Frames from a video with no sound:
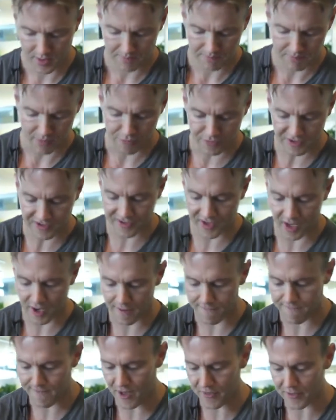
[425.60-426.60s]
but recently I
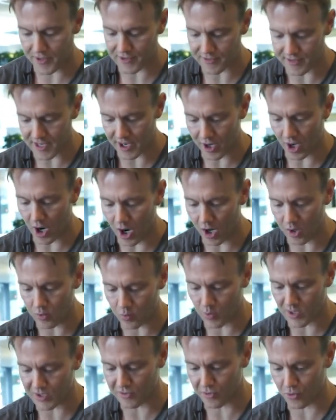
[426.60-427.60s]
found these at a
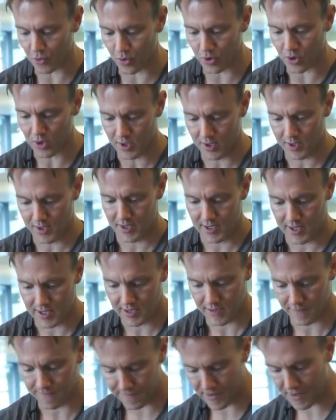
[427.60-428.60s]
hardware store
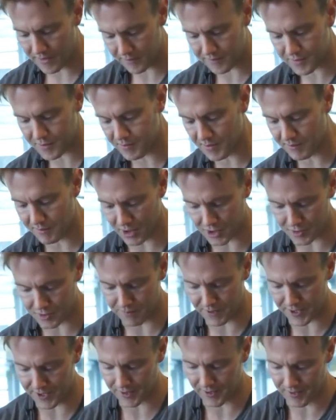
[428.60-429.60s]
and found them to be much
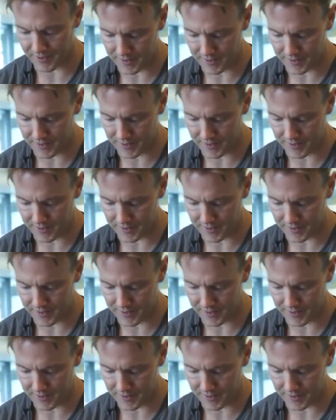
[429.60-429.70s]
better.